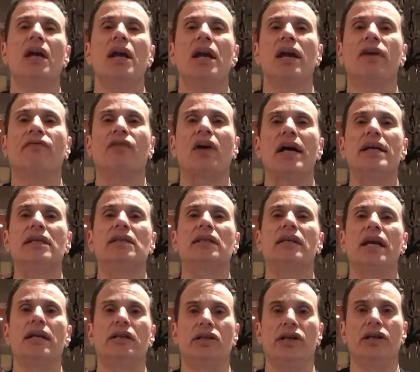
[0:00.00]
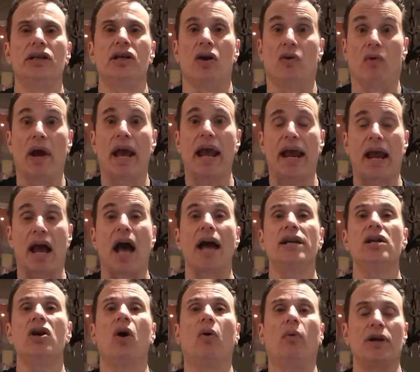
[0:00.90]
if I said to you, hey,
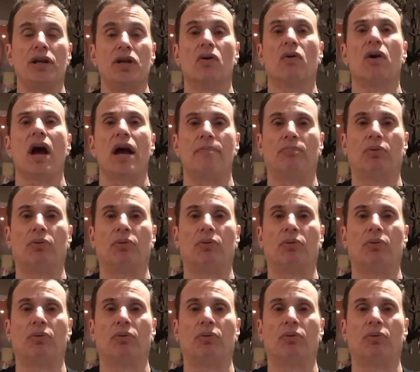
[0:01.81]
I know what your eye